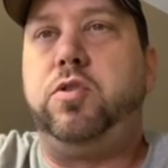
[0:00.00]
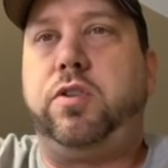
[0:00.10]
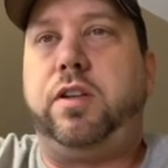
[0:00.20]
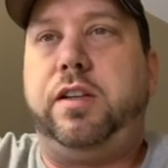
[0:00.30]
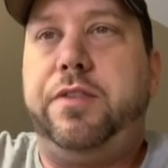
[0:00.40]
Luke
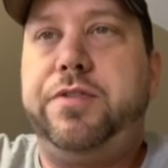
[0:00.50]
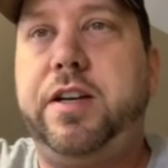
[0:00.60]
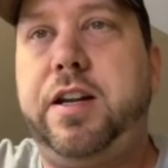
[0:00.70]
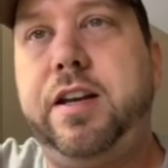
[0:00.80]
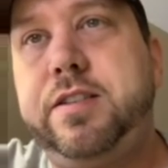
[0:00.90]
on the left
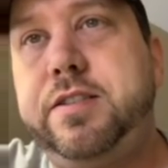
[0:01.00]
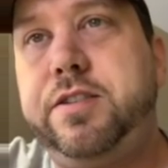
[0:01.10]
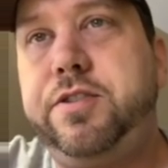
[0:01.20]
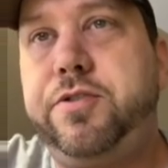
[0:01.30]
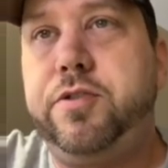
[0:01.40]
side. I guess
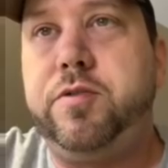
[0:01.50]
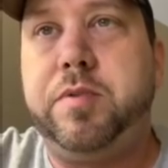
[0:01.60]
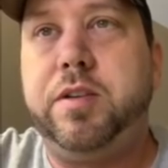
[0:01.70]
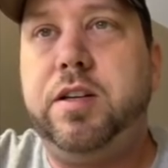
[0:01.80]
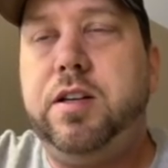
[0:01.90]
that's true,
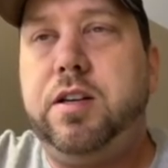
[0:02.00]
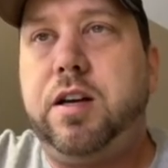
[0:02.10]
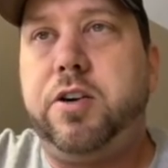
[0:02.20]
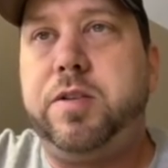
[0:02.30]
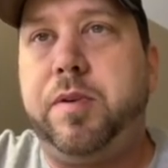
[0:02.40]
but
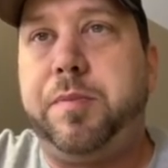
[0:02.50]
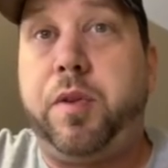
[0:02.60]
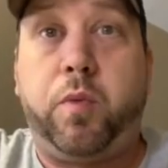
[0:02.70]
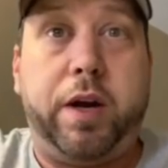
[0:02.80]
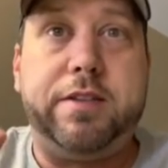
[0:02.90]
I always put him
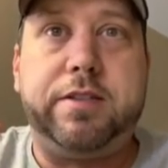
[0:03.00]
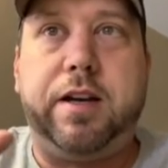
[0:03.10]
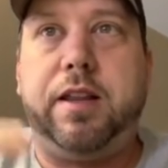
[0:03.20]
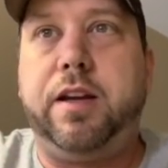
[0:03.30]
on the right side